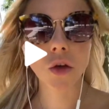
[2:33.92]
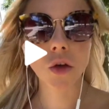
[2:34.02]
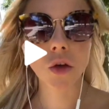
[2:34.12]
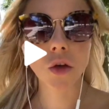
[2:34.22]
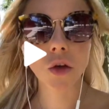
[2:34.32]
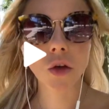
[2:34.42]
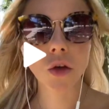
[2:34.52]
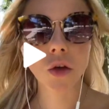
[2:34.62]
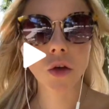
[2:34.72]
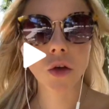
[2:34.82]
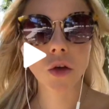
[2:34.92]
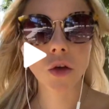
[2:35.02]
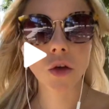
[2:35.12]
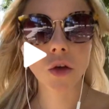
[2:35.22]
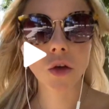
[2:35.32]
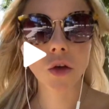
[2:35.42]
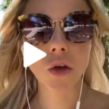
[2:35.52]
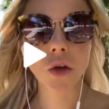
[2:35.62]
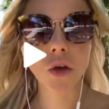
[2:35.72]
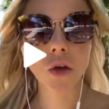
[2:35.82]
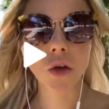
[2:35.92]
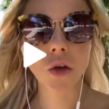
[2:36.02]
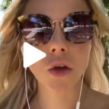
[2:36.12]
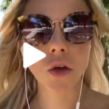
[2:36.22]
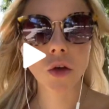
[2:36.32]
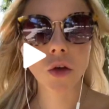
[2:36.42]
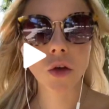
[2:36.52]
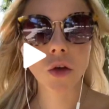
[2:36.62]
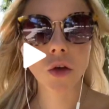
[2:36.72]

[no speech]